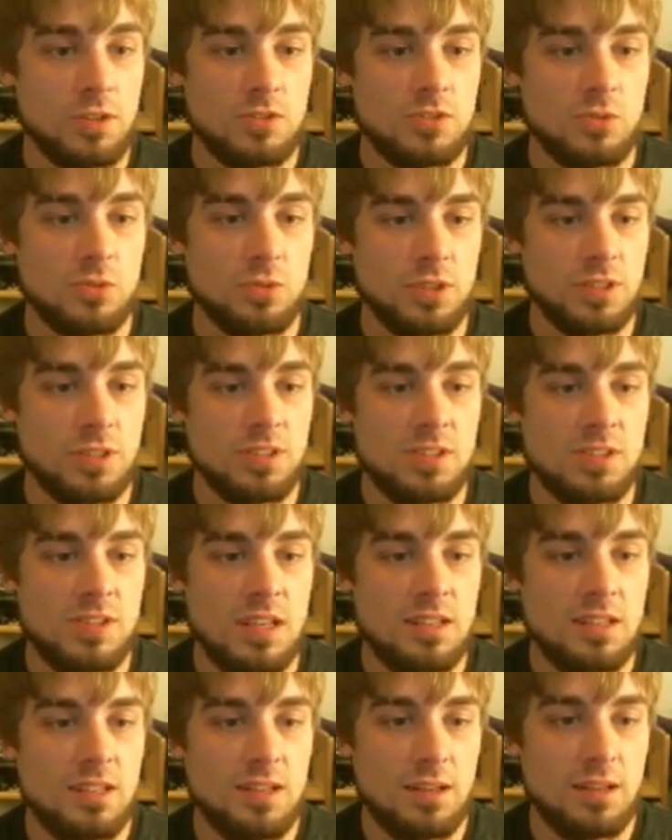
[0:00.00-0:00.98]
So we're going to
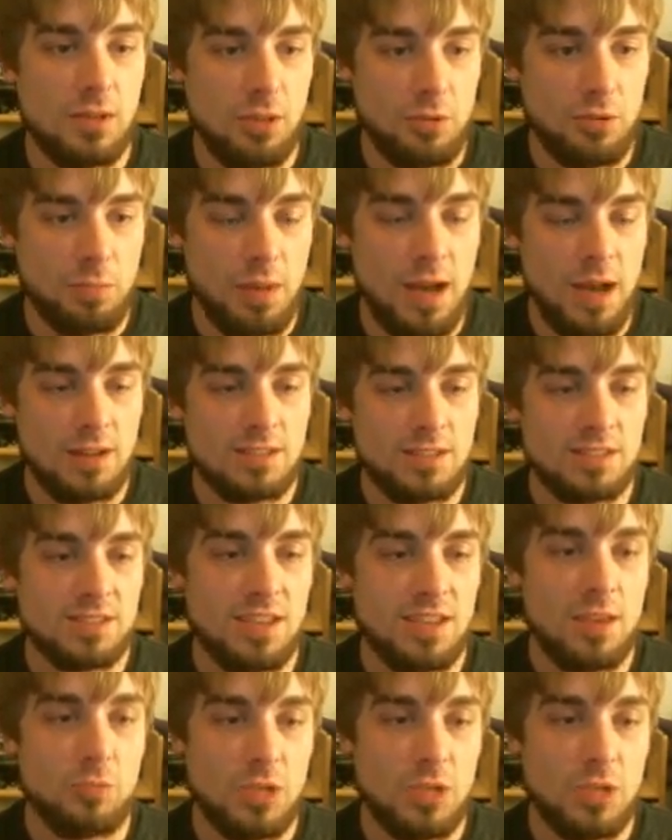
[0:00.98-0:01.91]
send in another Body Slam.